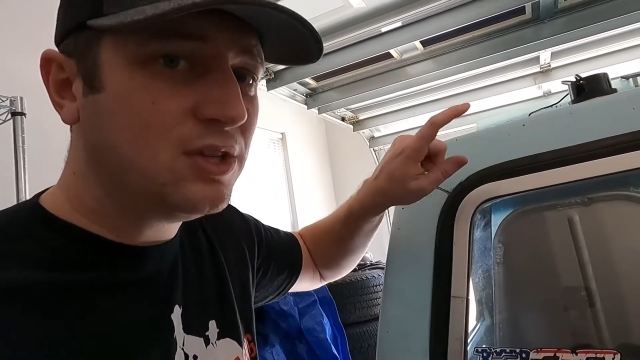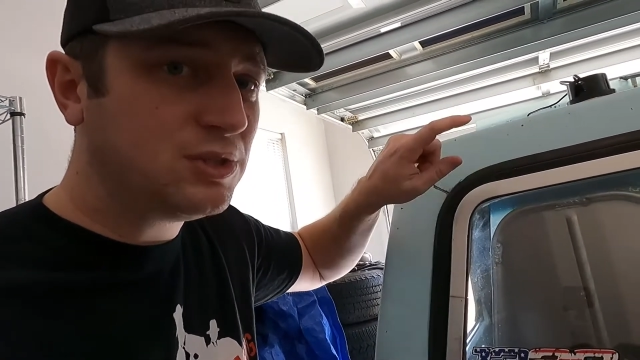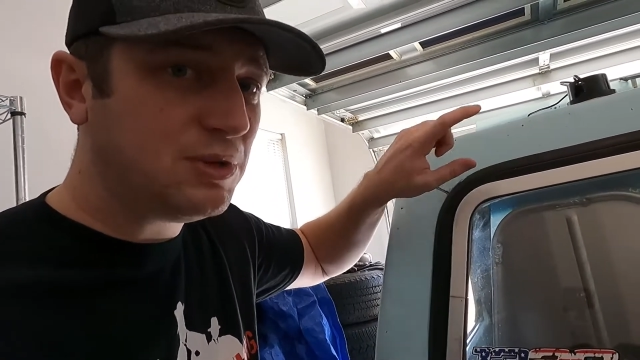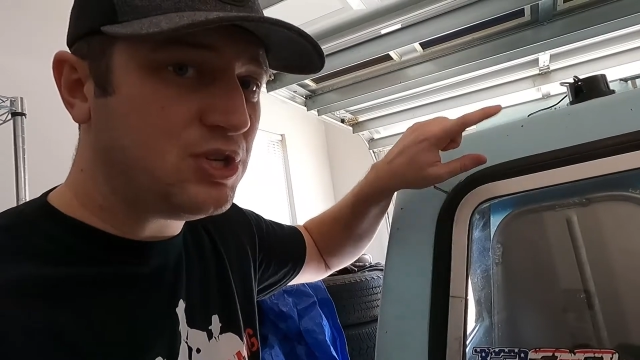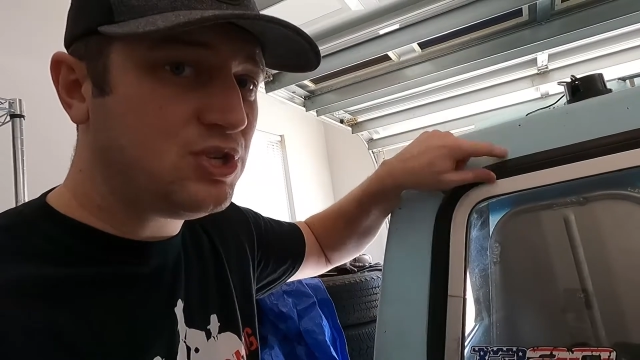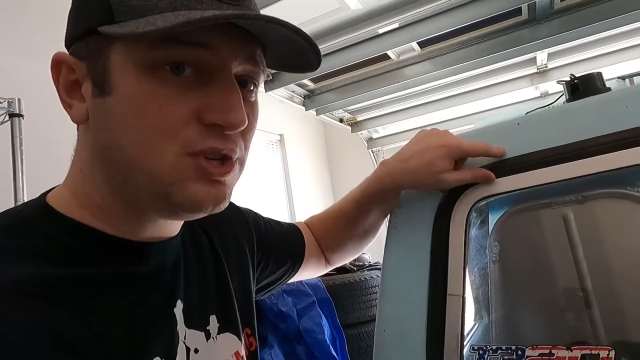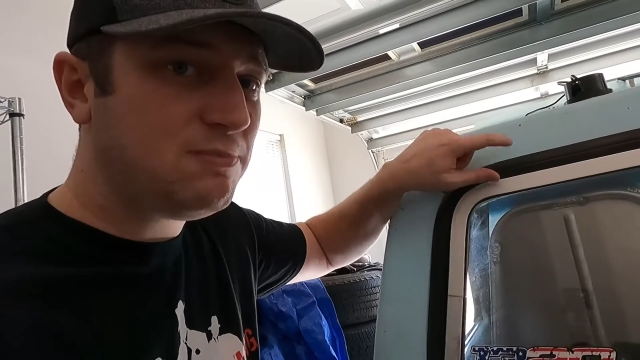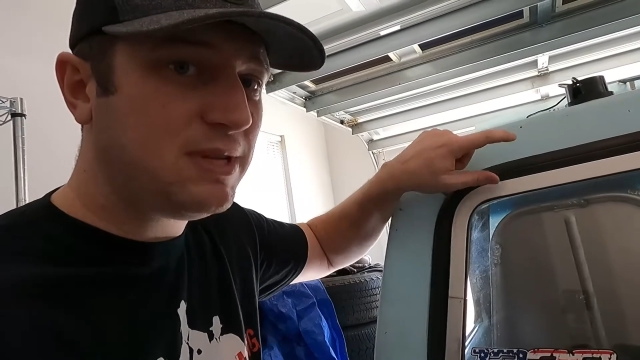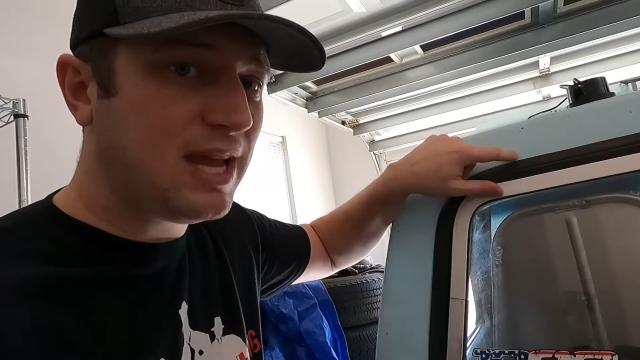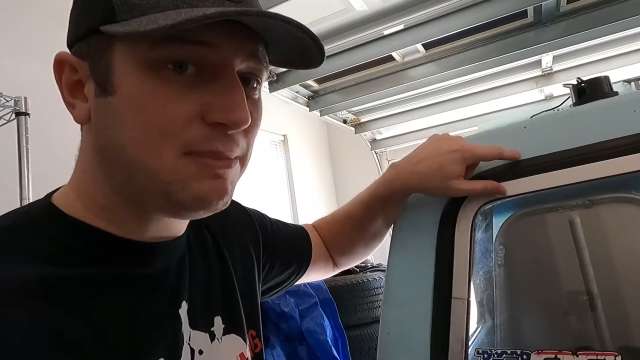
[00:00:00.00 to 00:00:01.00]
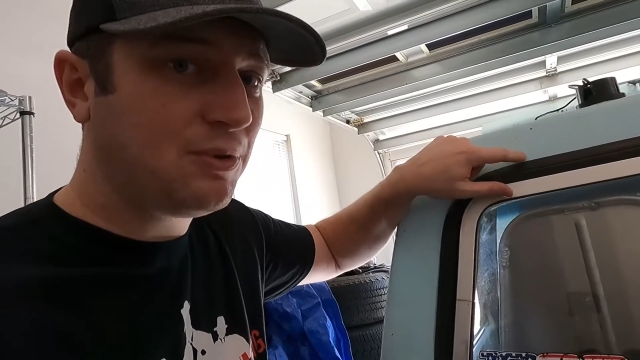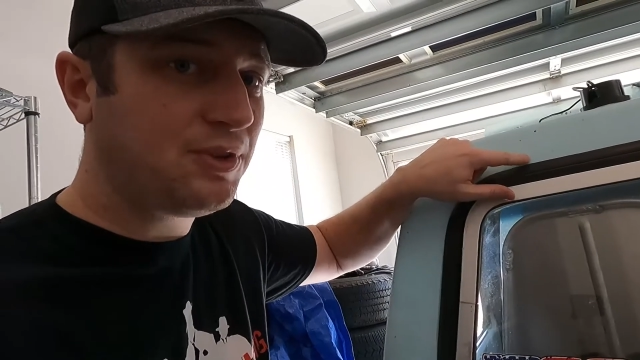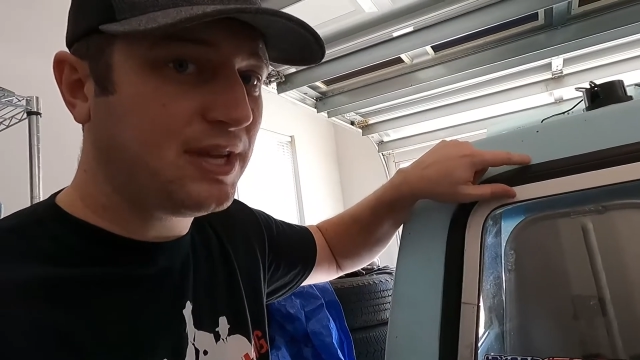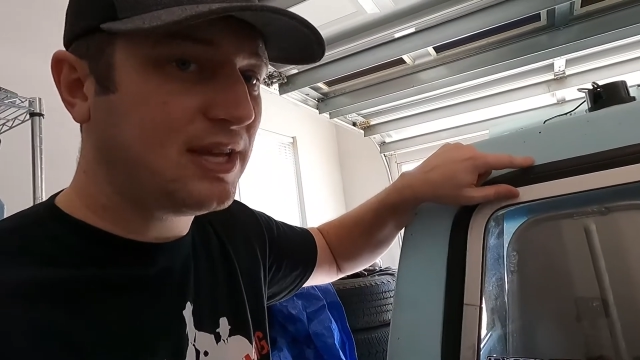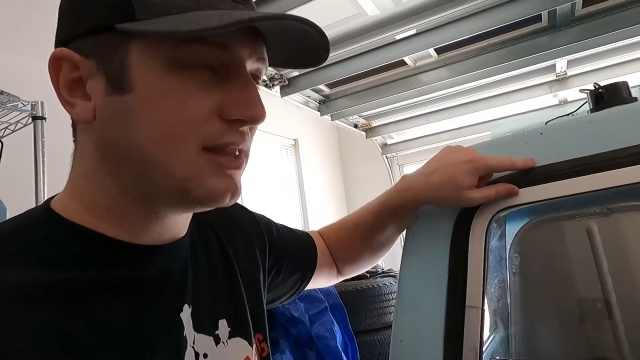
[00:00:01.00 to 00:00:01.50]
So we should be able
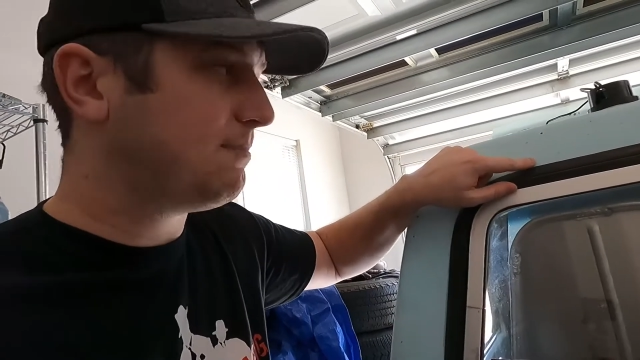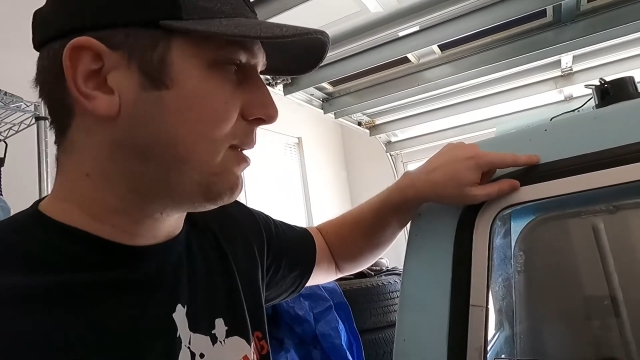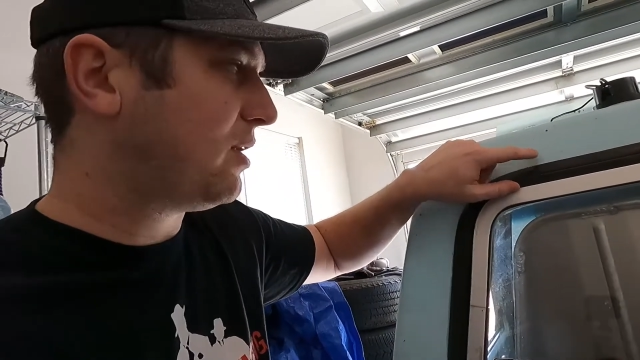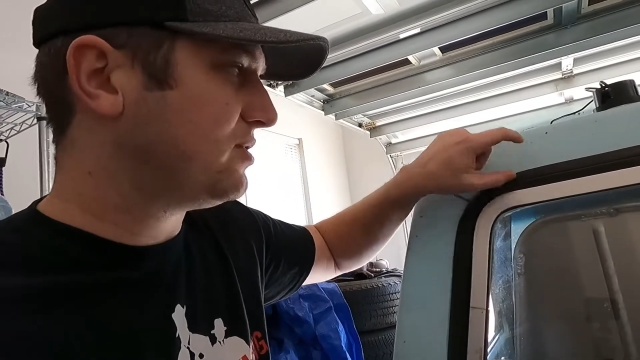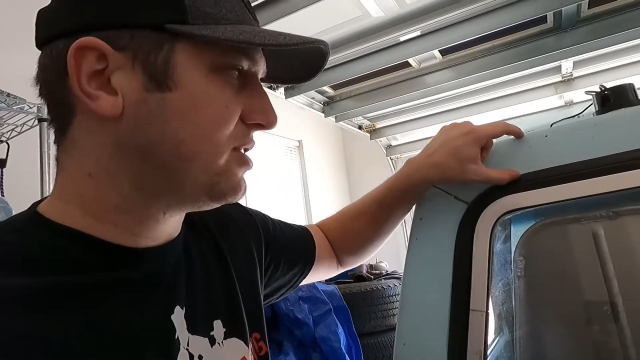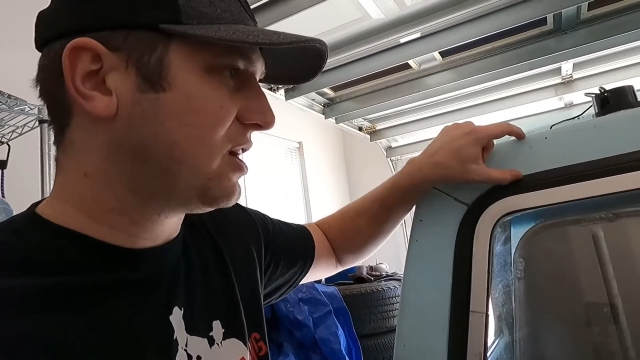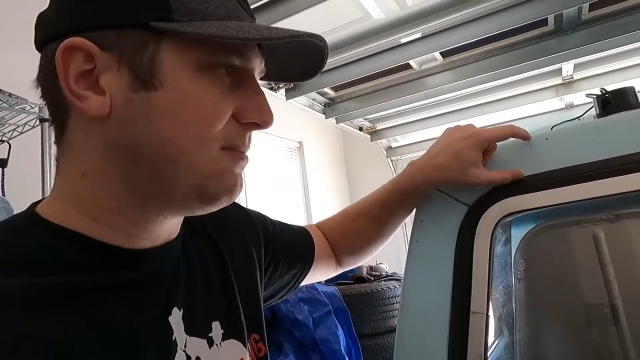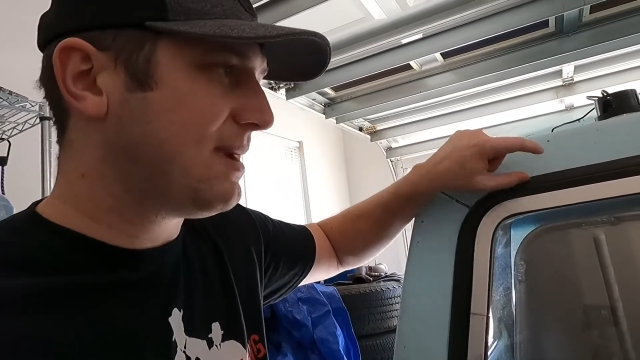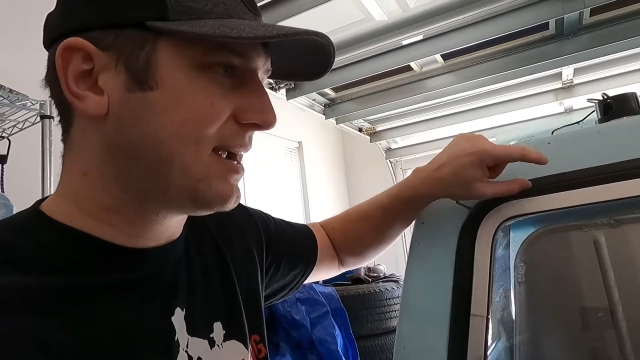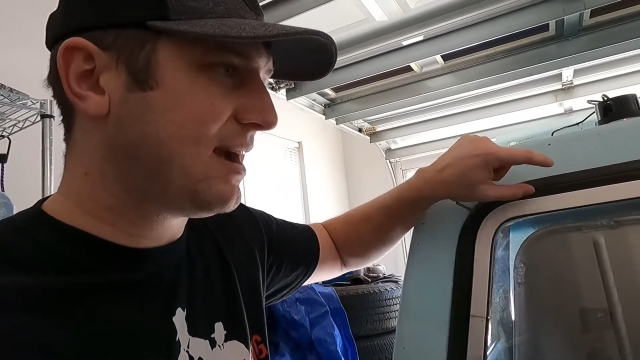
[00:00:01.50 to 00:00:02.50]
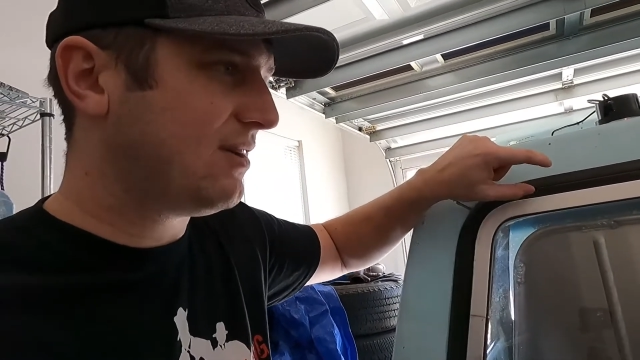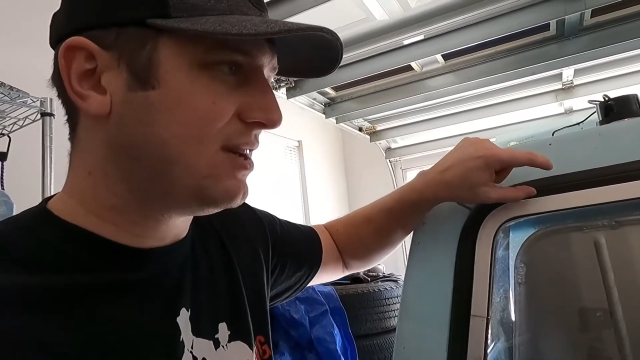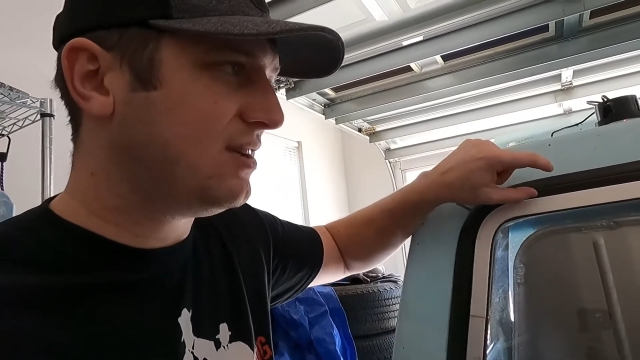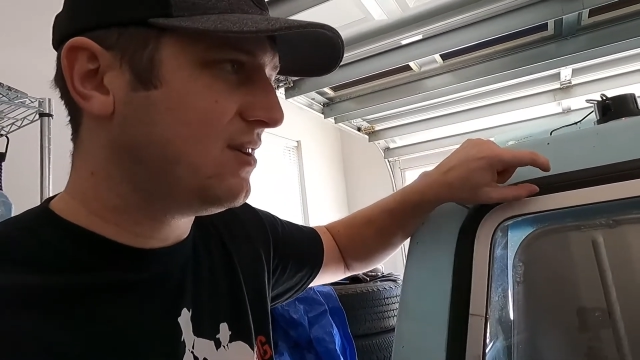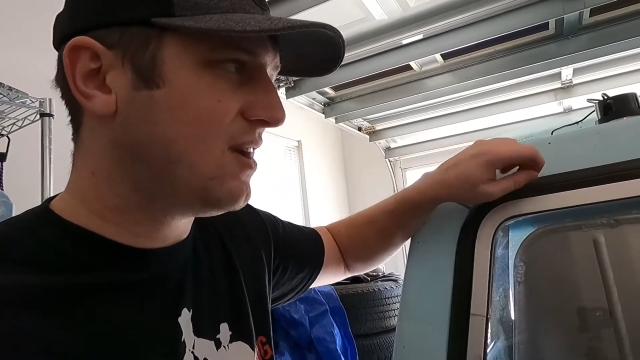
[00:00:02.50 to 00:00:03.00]
to get the bars to come back
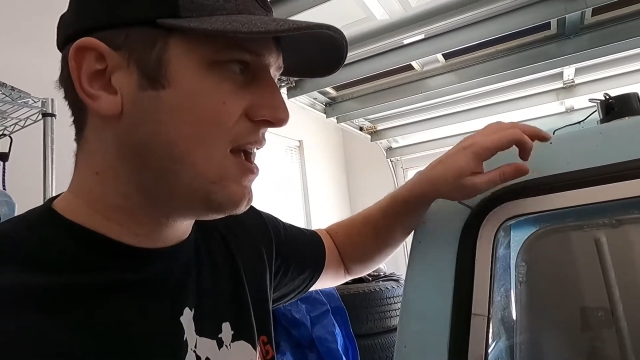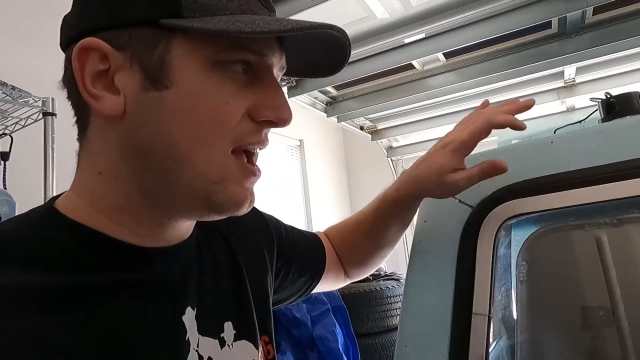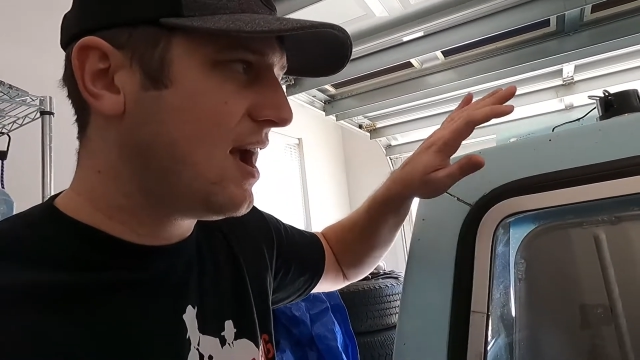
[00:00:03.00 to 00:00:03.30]
out here